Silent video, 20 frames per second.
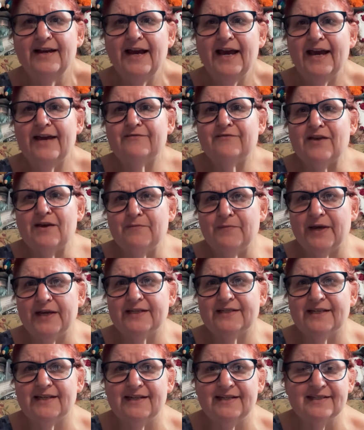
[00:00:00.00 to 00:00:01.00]
if that
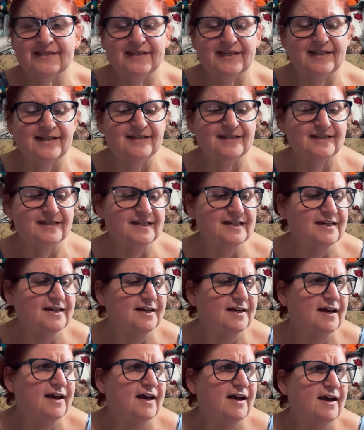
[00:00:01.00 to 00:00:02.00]
makes any sense.
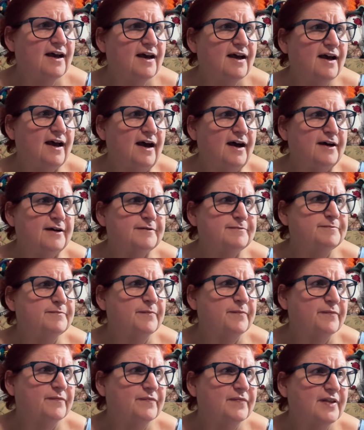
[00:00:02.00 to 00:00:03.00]
Um,
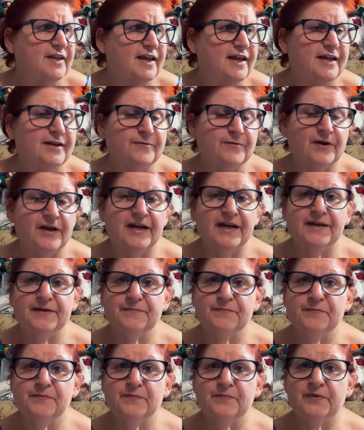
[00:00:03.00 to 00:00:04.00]
anyway,
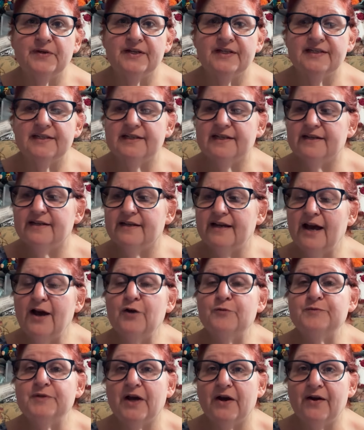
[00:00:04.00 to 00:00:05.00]
but uh, I
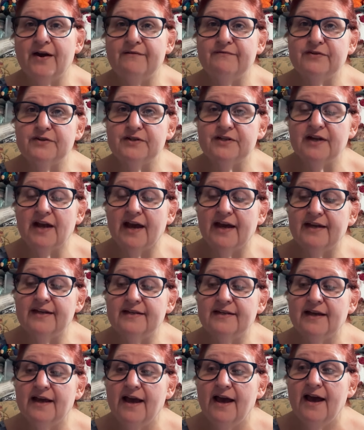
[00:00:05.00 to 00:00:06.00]
hope y'all have a good night.
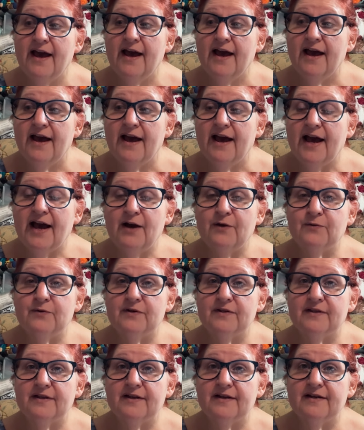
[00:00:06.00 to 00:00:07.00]
I
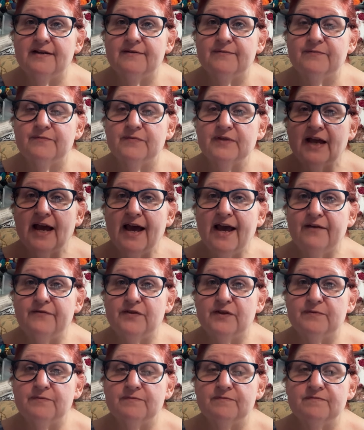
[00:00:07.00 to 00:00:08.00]
will, uh, I have
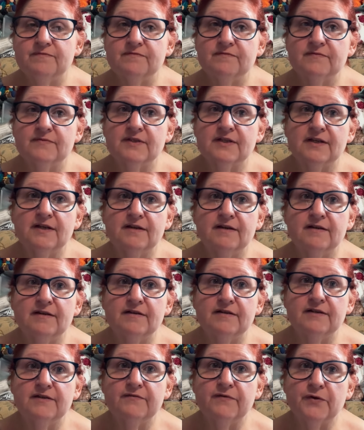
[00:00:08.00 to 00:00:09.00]
the
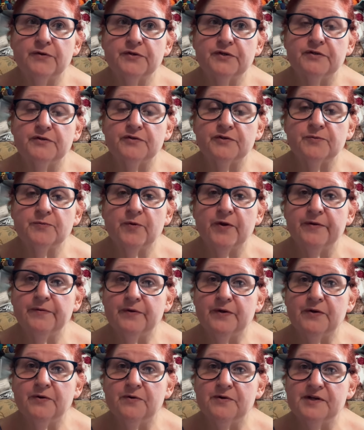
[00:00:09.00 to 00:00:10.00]
devotionals
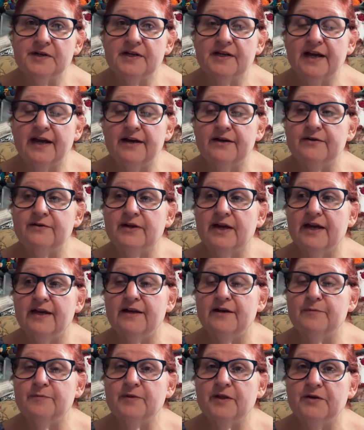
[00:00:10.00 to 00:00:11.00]
pre-recorded now and
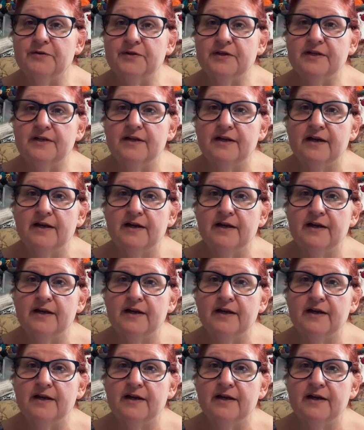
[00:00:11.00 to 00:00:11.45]
uploaded